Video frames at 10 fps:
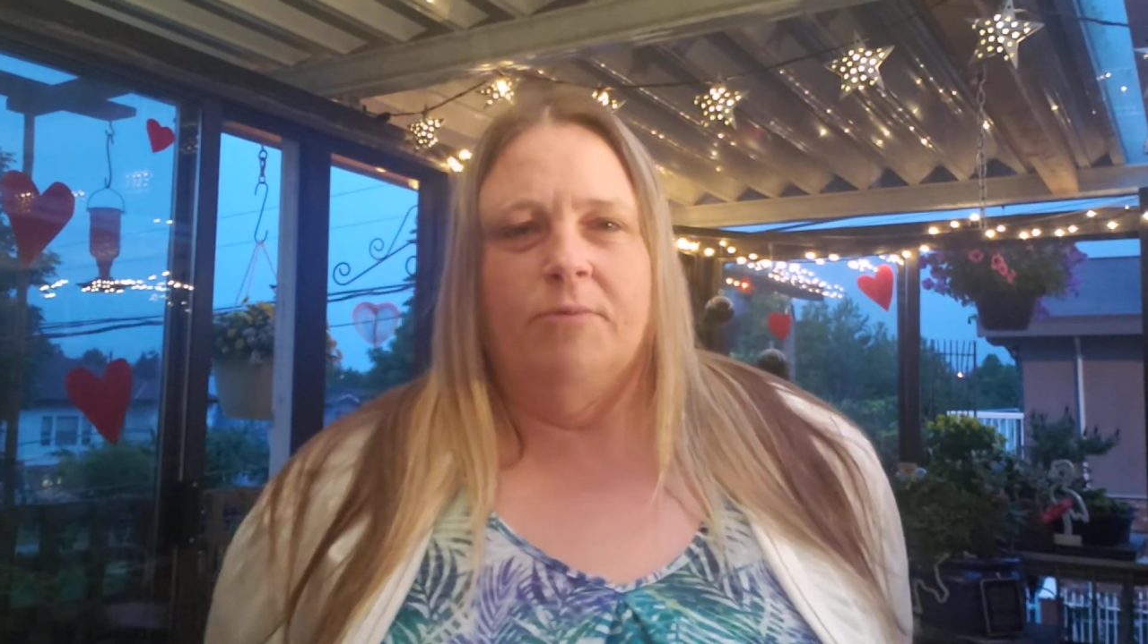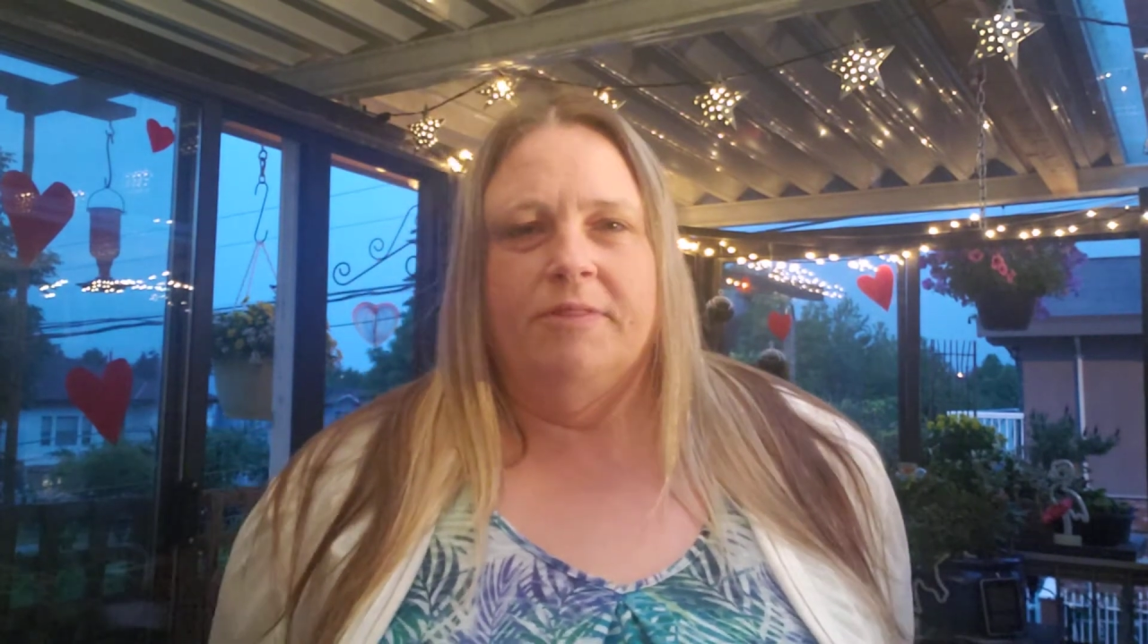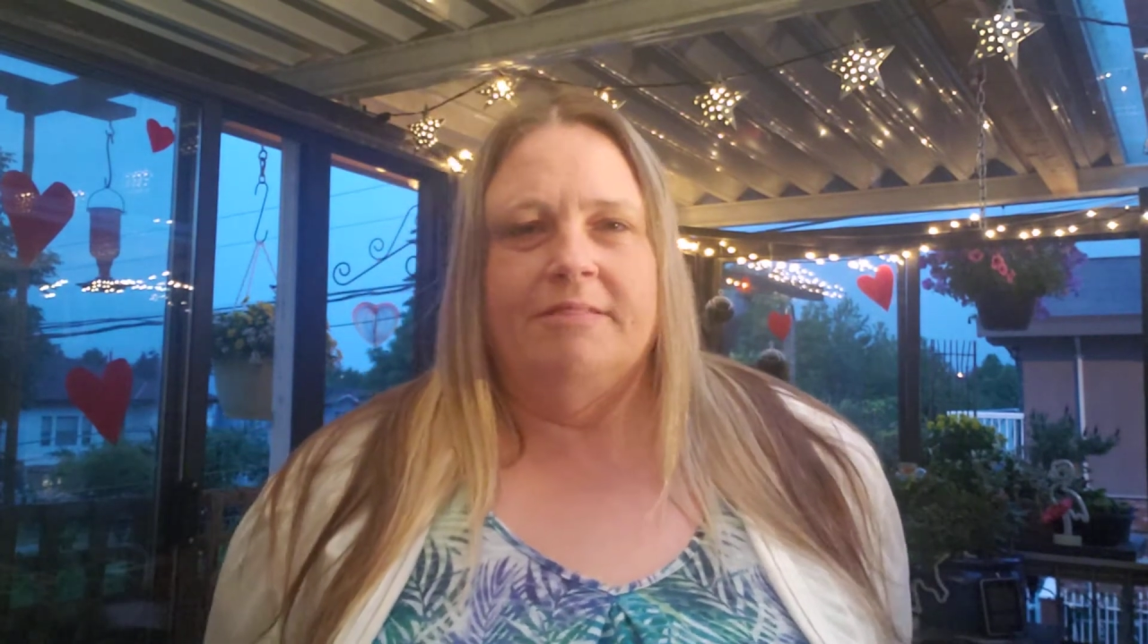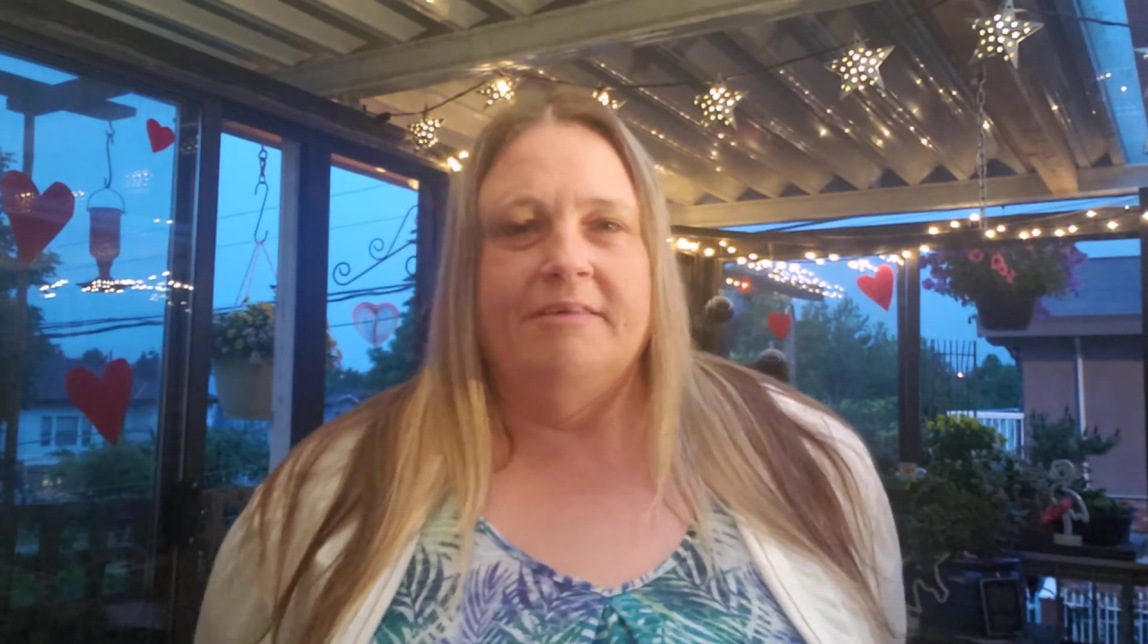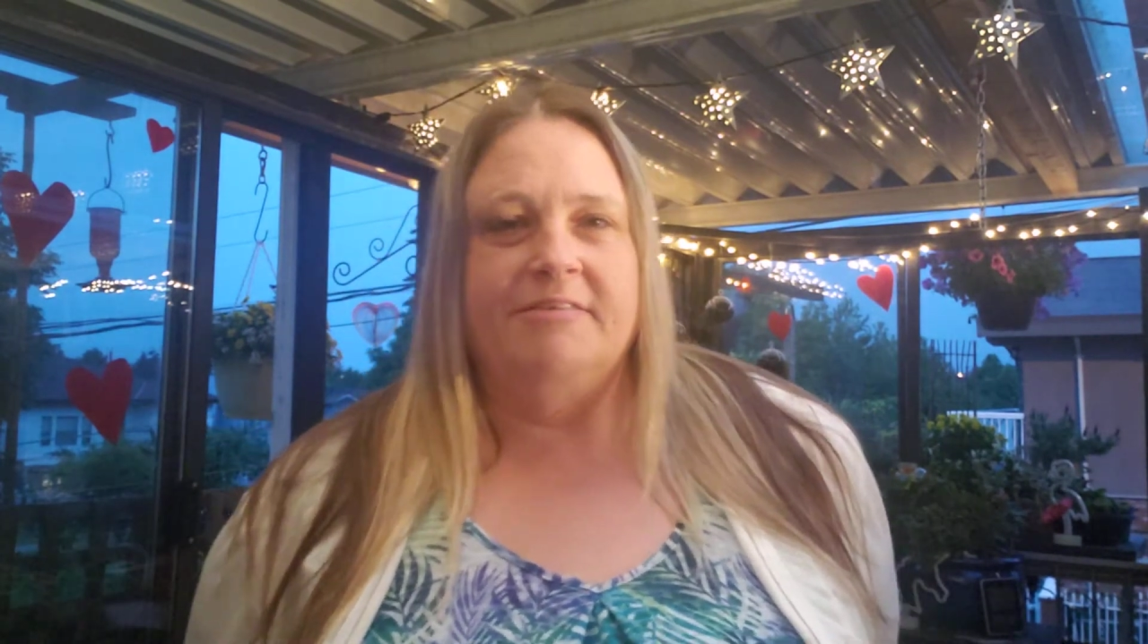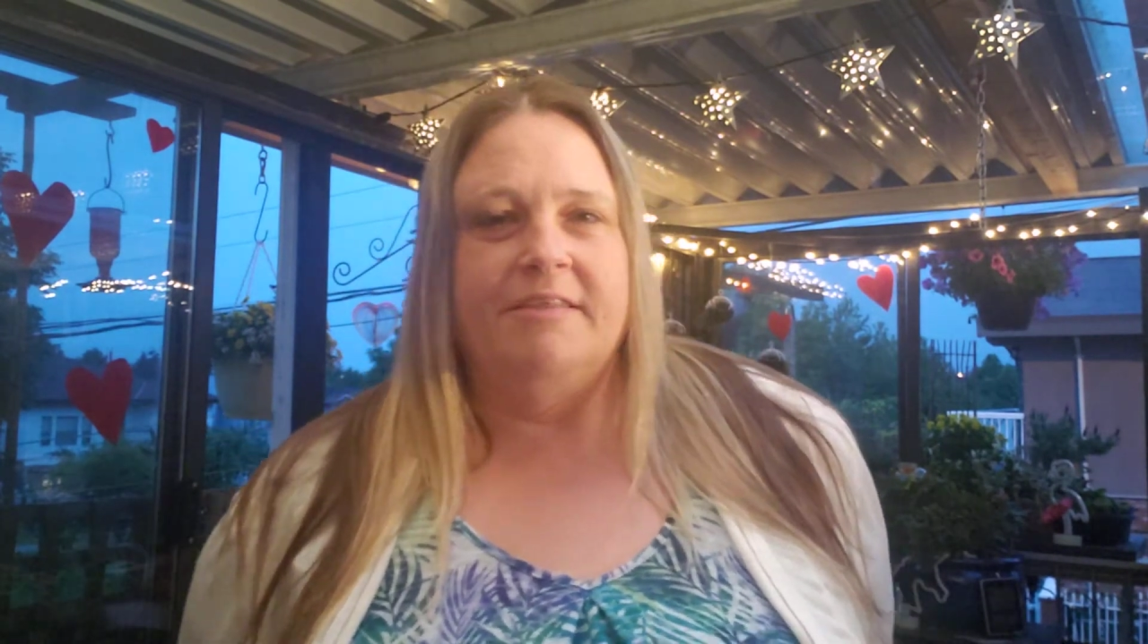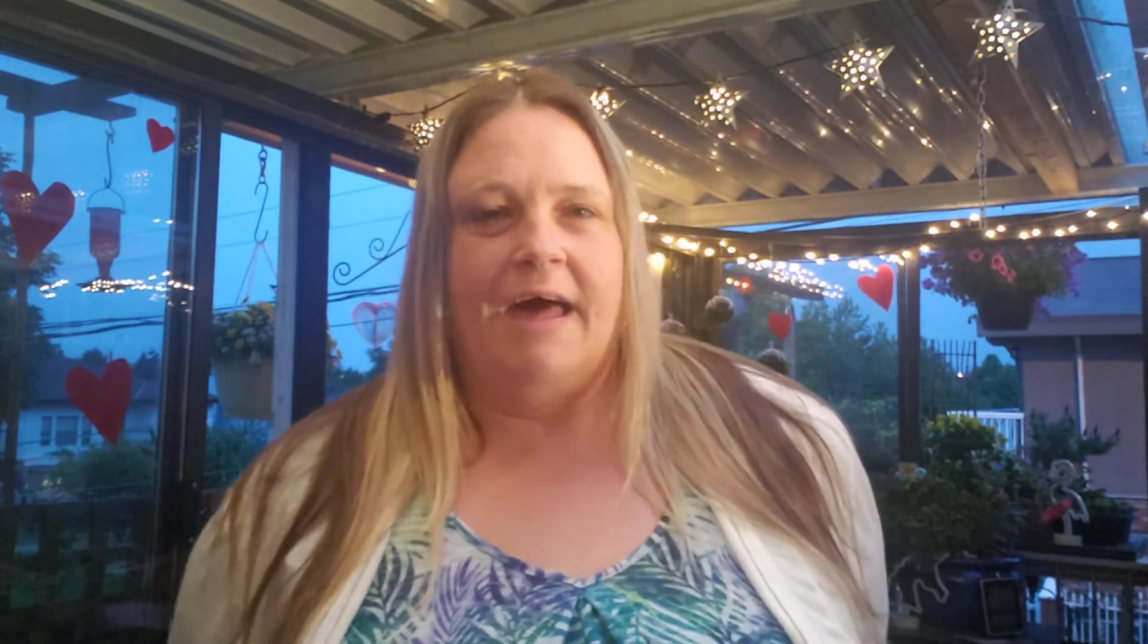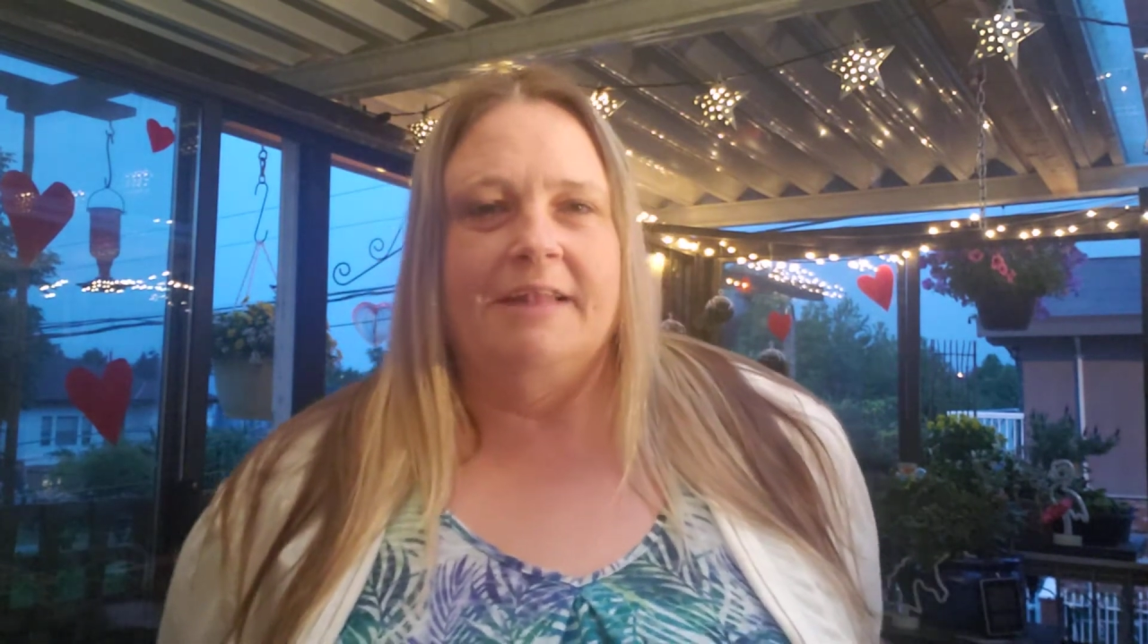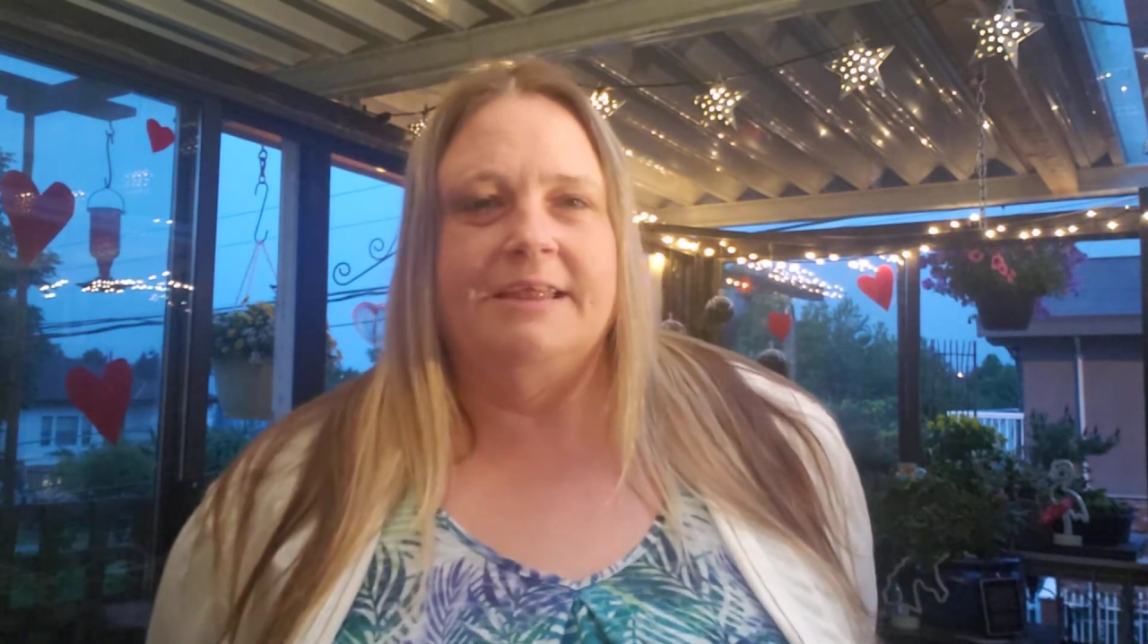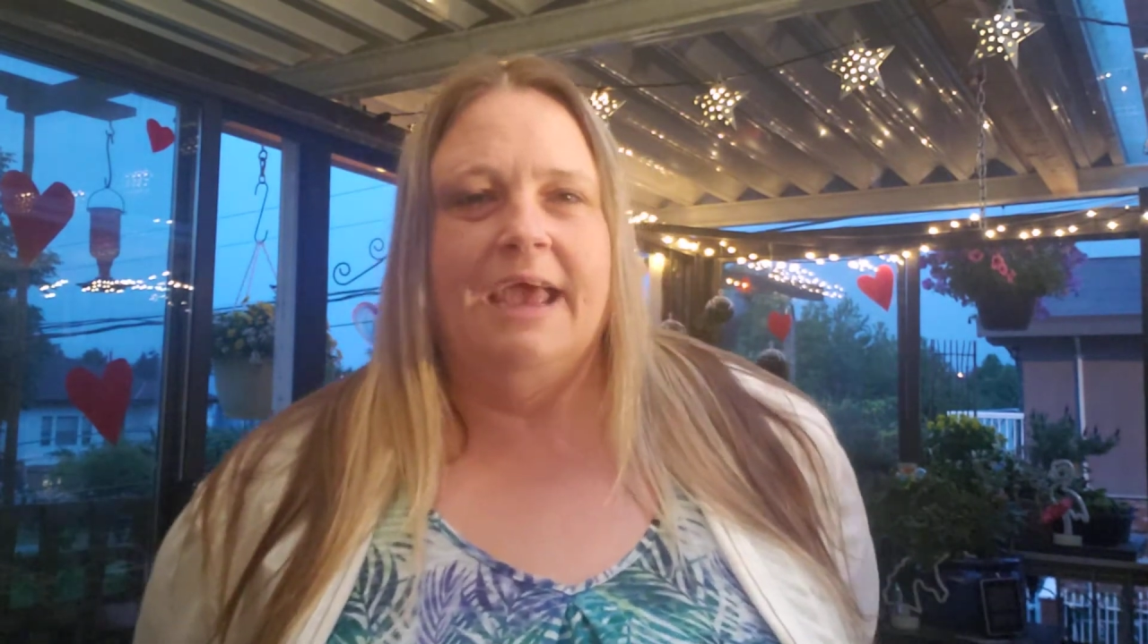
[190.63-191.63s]
with Lizzie
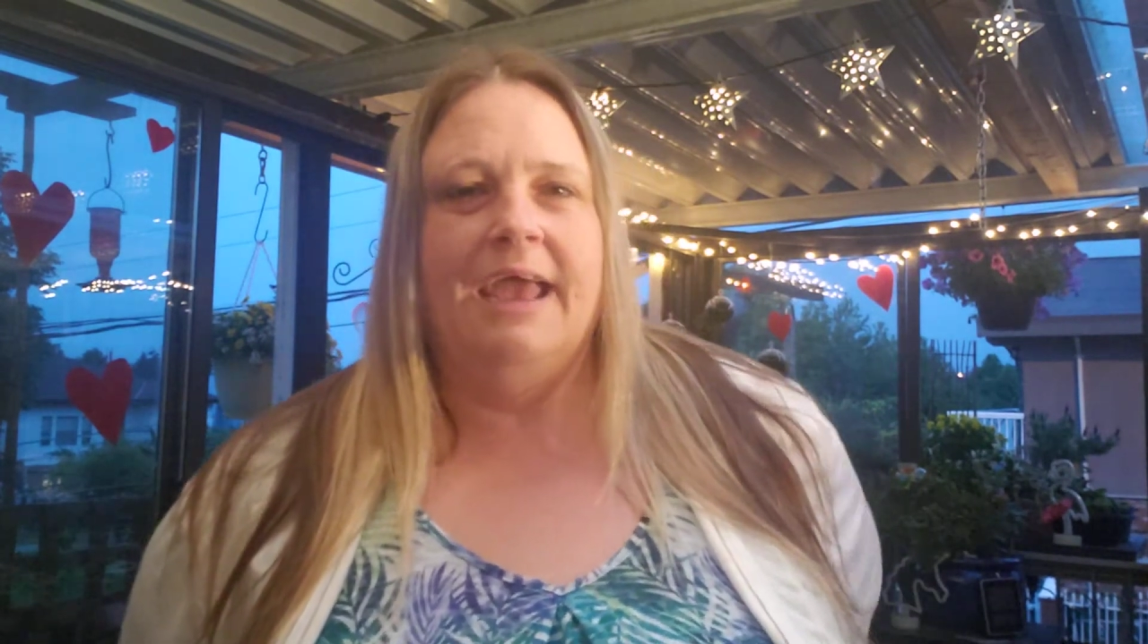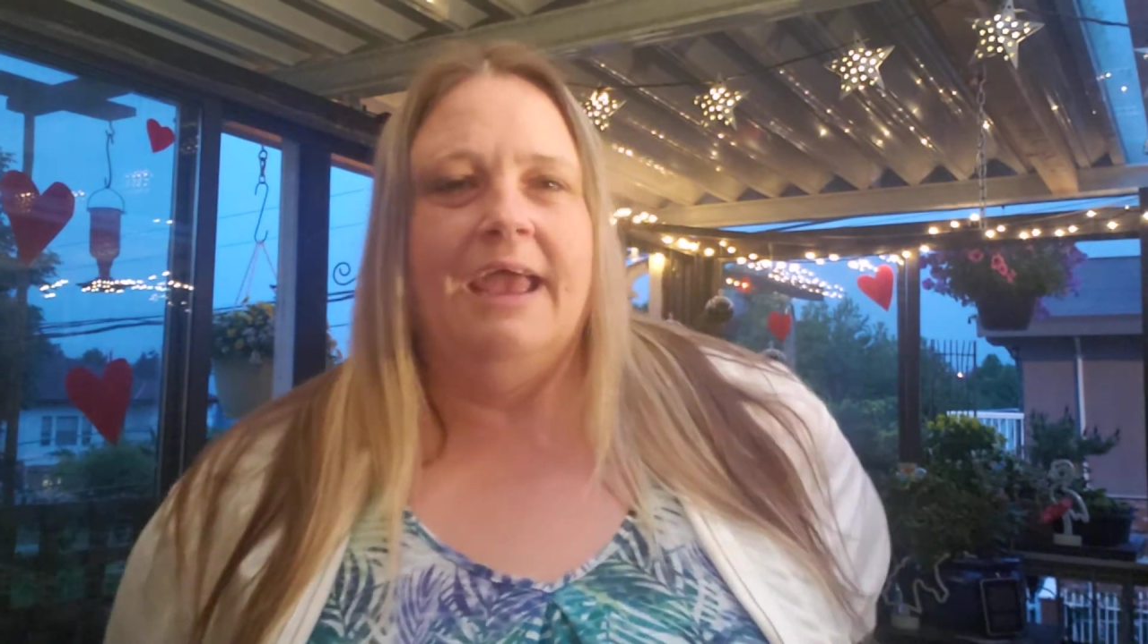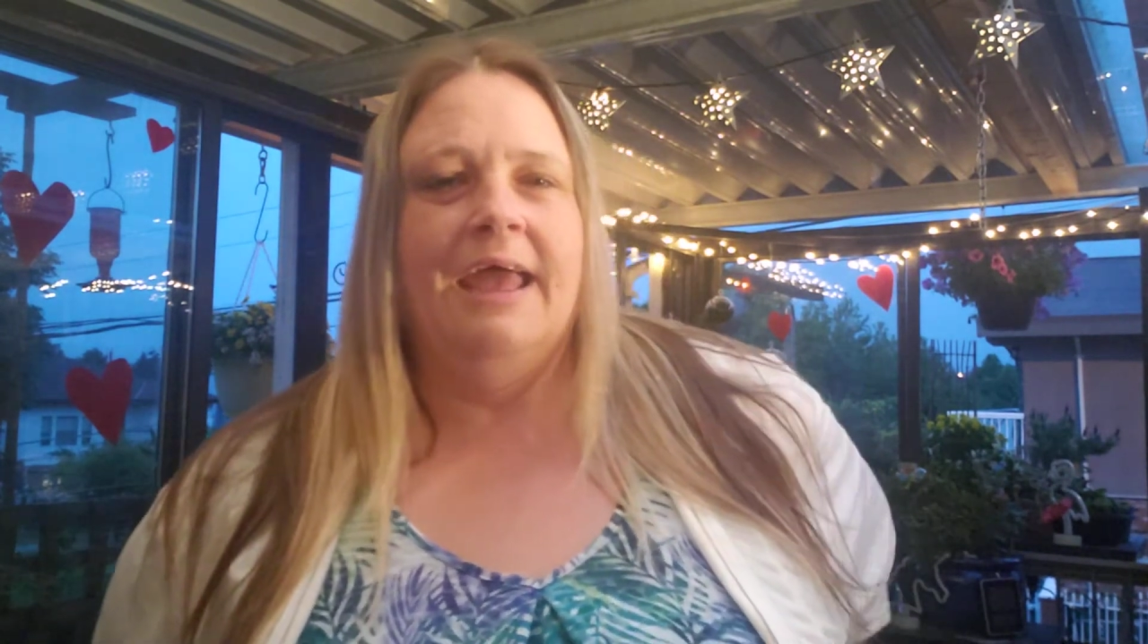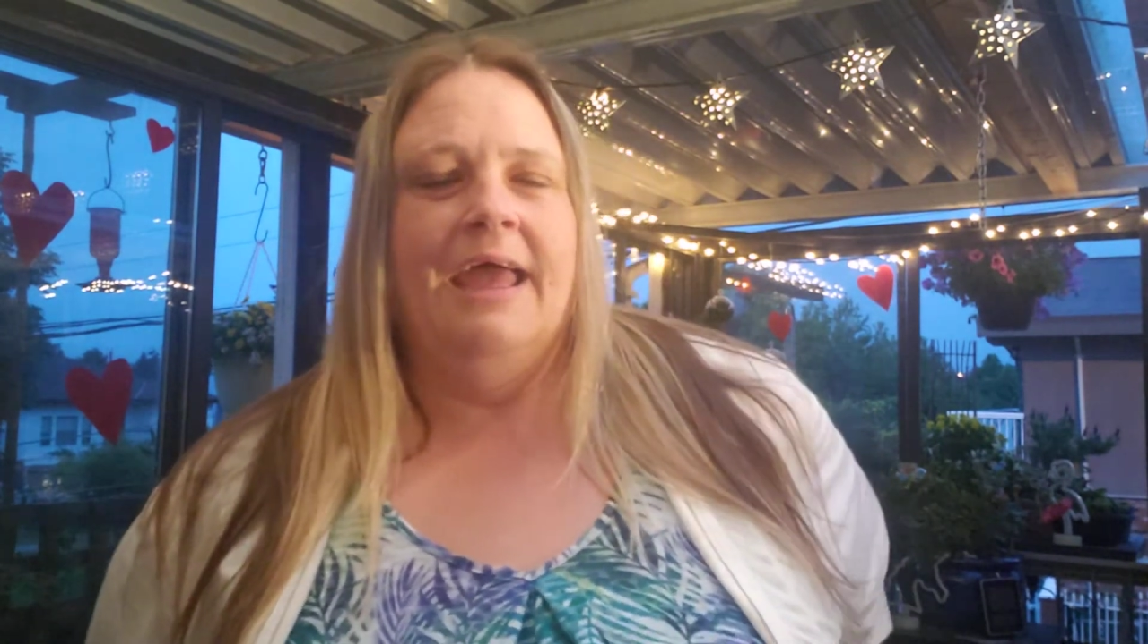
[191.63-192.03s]
that day,